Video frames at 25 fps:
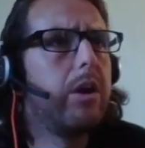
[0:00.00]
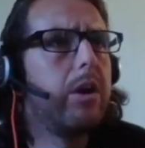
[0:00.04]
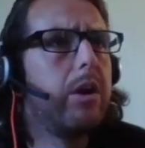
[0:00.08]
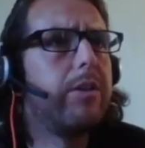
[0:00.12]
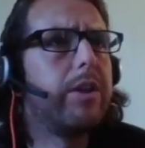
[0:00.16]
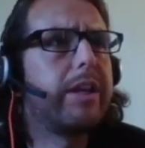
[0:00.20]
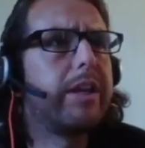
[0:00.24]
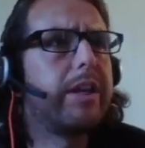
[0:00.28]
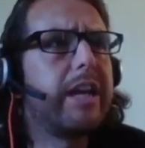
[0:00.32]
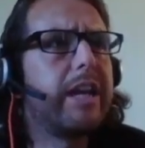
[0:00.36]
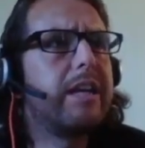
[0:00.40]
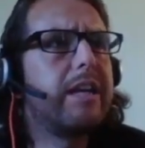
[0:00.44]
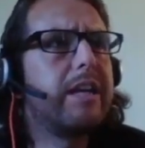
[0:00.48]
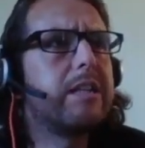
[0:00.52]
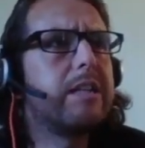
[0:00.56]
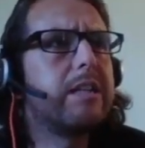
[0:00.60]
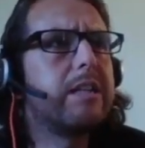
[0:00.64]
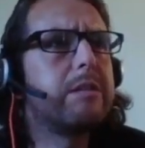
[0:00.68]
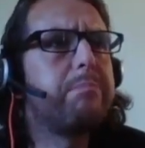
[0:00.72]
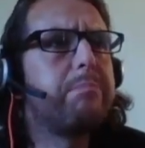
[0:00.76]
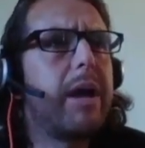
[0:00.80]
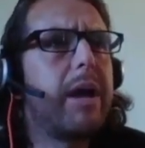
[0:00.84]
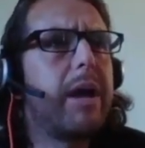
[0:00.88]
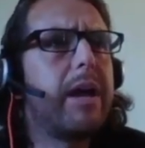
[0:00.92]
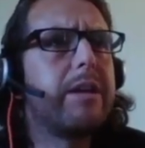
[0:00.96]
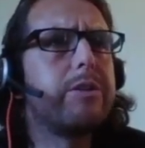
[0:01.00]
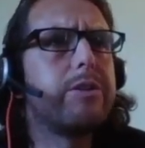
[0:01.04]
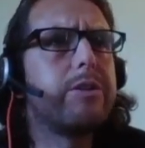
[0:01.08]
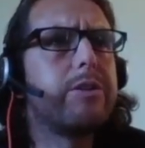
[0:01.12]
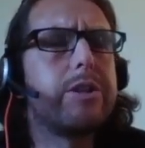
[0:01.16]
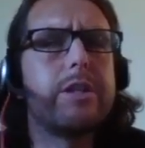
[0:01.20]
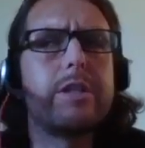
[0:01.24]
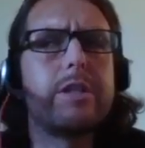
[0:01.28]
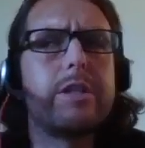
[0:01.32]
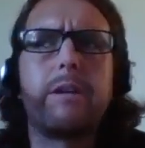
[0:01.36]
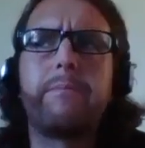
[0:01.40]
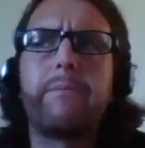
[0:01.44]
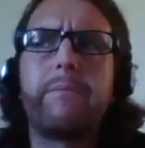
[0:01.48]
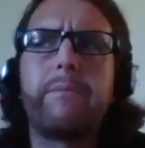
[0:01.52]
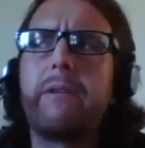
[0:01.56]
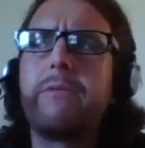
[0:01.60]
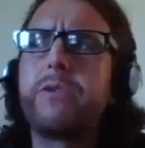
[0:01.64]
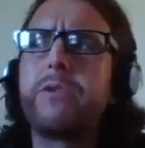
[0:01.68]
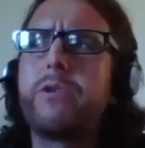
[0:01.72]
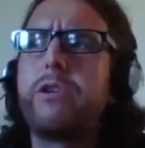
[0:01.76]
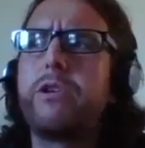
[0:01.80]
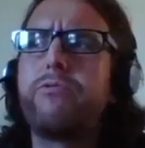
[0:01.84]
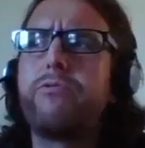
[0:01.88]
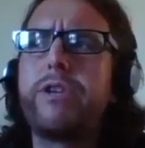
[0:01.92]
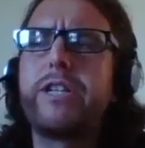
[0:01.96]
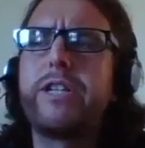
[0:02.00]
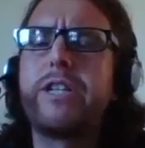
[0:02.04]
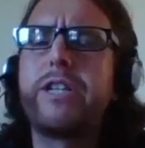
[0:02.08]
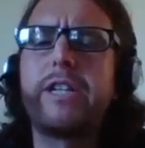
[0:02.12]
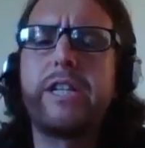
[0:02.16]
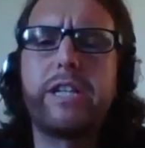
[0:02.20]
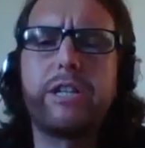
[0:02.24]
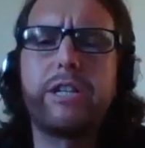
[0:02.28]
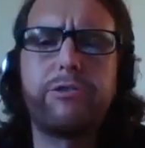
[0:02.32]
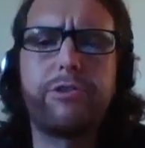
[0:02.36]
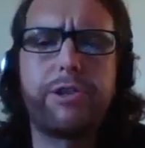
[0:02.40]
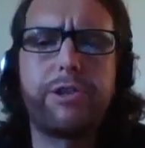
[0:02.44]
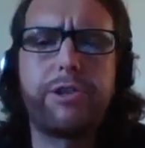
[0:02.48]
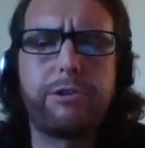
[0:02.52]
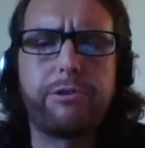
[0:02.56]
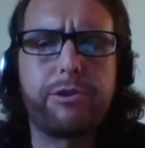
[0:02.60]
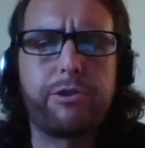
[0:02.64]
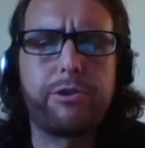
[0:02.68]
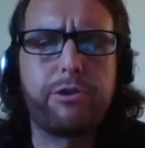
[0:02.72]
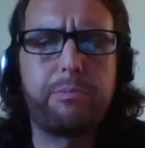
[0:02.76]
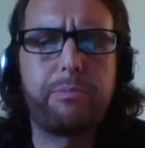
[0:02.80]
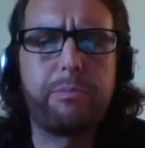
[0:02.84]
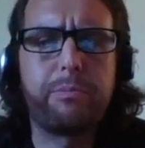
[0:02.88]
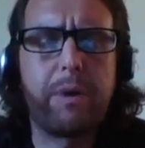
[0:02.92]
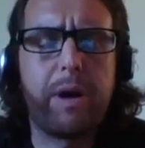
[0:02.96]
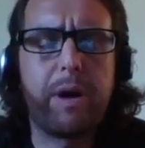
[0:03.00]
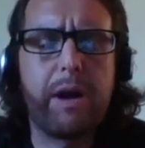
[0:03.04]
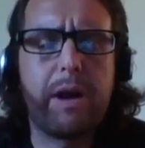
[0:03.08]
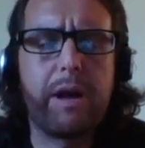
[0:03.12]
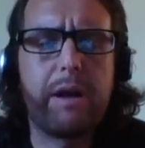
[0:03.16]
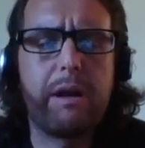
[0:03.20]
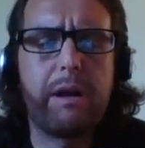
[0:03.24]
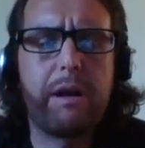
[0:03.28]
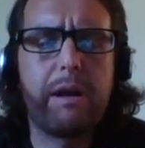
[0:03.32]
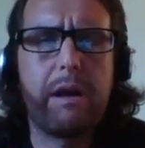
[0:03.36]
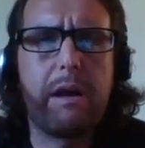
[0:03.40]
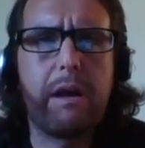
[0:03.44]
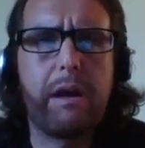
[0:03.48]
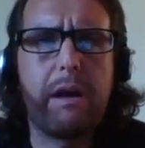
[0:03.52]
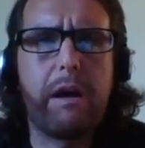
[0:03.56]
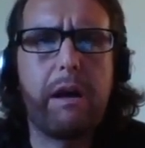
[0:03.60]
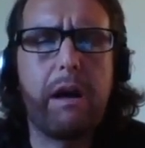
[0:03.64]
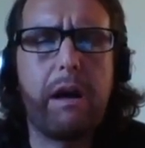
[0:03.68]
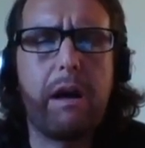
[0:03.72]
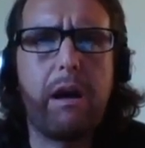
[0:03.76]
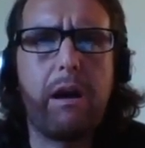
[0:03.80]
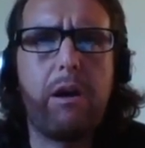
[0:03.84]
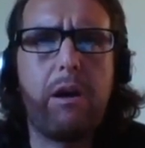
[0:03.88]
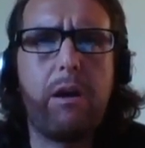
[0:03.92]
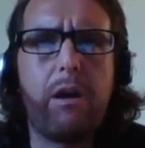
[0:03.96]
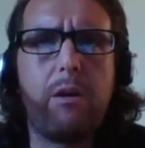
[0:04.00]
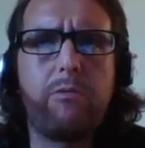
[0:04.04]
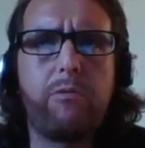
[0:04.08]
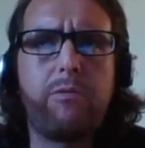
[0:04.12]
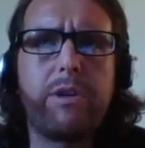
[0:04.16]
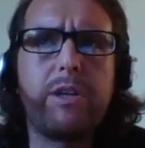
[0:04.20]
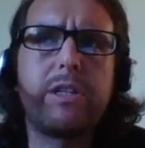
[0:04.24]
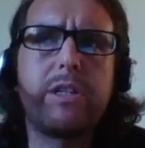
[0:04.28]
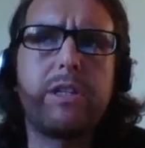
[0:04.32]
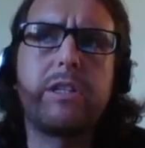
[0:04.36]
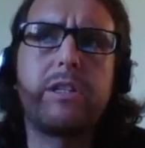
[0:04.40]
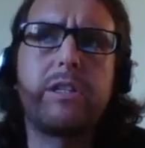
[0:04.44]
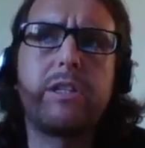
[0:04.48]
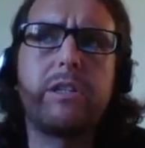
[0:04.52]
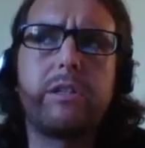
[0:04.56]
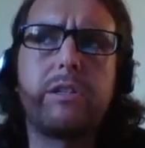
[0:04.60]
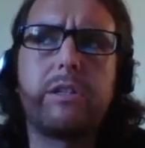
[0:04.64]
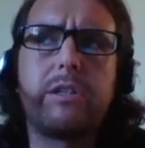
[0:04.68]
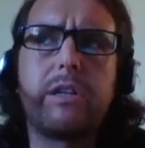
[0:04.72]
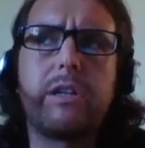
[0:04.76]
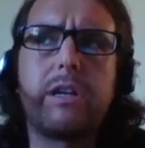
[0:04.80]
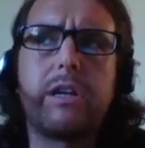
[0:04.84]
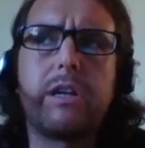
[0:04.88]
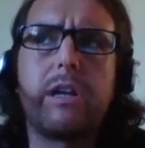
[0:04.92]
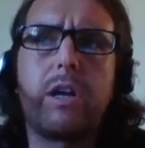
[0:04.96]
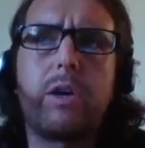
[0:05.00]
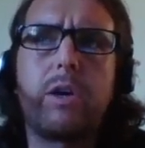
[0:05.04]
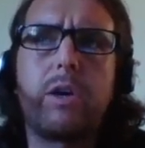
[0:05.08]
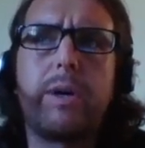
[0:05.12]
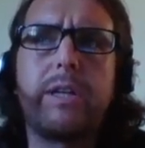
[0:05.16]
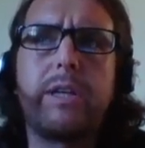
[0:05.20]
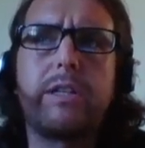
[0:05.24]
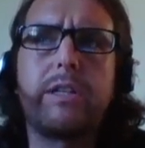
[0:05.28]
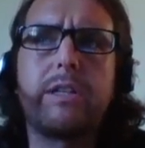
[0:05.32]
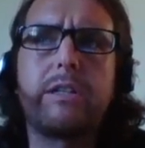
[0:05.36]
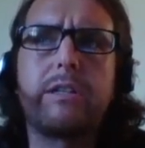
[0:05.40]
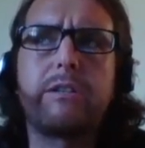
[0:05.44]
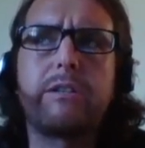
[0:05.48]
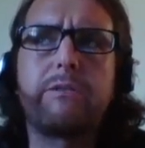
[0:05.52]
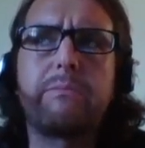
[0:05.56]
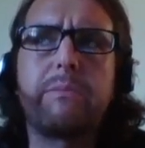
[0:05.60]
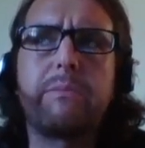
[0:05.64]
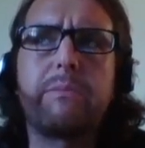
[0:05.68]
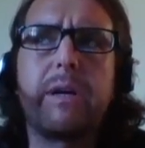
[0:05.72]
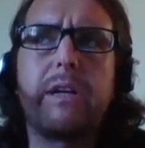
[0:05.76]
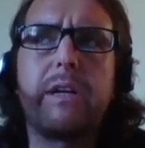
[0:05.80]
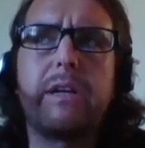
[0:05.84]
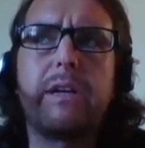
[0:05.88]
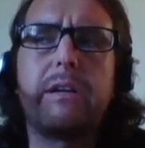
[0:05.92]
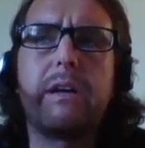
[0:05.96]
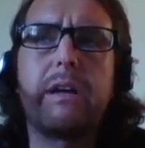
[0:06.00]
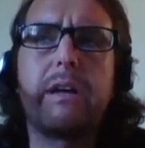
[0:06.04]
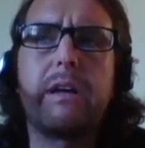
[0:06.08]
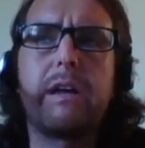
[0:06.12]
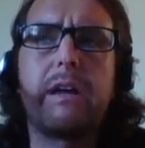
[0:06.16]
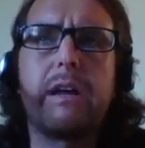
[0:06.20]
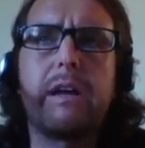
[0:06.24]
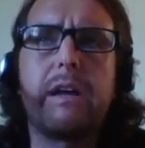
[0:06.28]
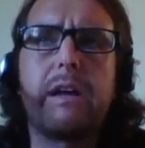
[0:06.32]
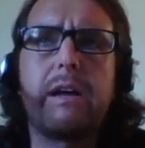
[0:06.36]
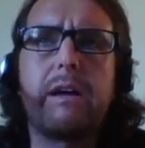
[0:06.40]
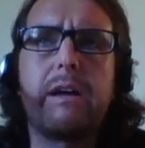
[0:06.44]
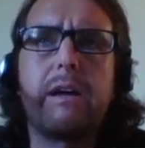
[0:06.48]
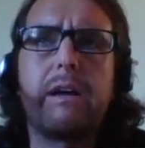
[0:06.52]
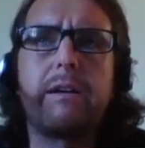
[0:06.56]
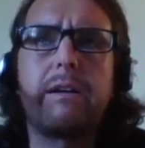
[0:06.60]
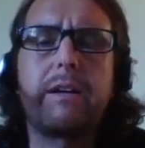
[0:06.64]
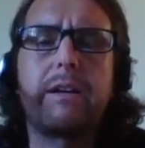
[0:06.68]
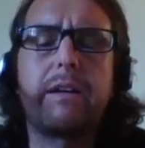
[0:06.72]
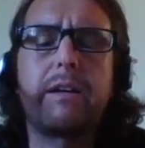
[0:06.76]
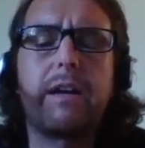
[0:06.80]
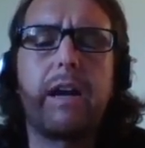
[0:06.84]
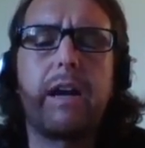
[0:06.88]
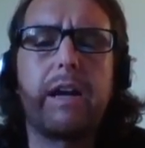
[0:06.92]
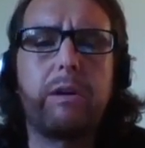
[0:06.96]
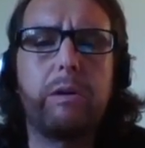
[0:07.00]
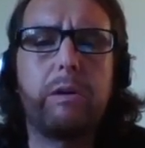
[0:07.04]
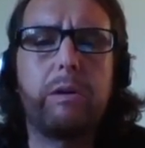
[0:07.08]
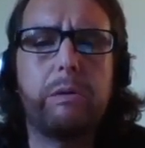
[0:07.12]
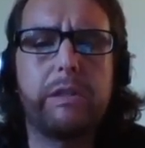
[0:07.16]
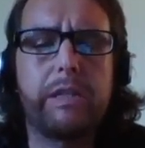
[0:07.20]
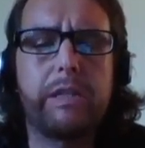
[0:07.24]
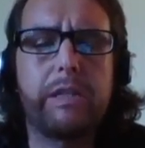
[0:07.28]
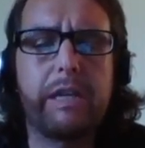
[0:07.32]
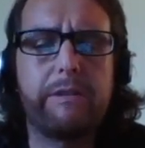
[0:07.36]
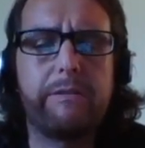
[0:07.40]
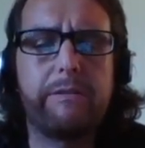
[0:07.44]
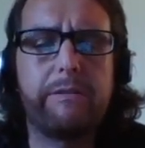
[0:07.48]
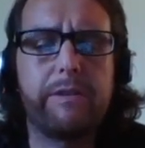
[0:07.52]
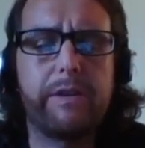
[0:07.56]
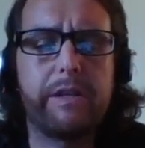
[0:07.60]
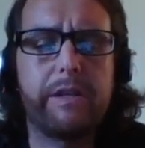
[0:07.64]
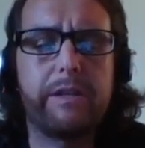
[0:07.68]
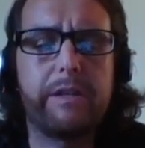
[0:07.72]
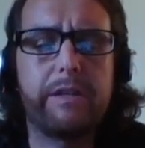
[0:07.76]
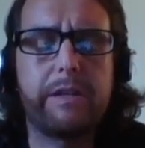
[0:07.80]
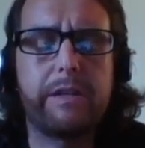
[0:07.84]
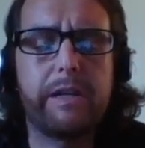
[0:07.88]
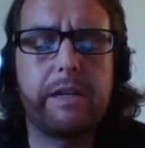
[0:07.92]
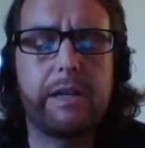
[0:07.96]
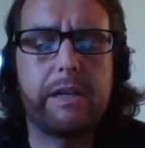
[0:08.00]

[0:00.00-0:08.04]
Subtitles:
The King's Bench is something I was only recently introduced to by a recent acquaintance of mine, a guy called David.